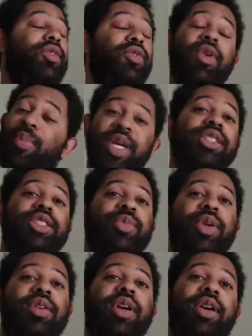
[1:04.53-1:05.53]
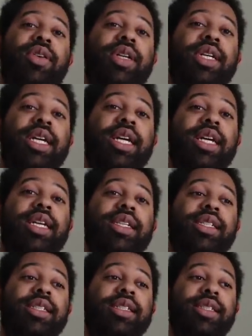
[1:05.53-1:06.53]
from Ben Shapiro.
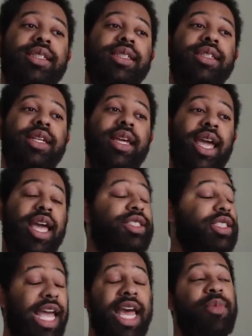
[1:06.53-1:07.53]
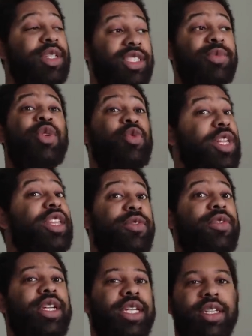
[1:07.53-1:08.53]
And she happens to be really
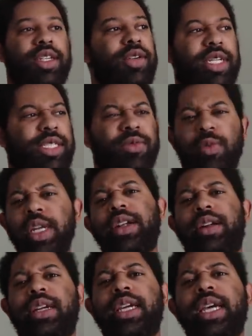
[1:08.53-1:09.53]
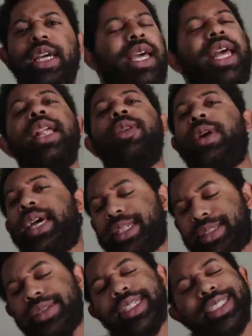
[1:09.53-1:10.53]
freaking cute. It's weird.
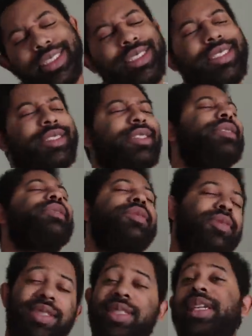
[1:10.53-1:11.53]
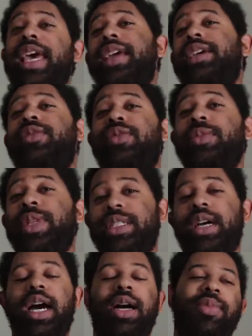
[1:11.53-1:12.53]
Anyway, so let's just take it from the
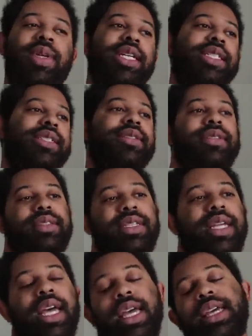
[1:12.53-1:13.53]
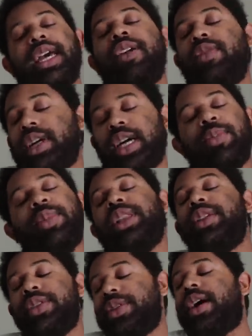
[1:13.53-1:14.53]
top, because I got a
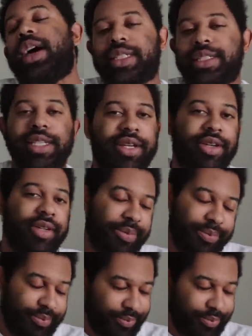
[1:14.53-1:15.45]
couple of thoughts here.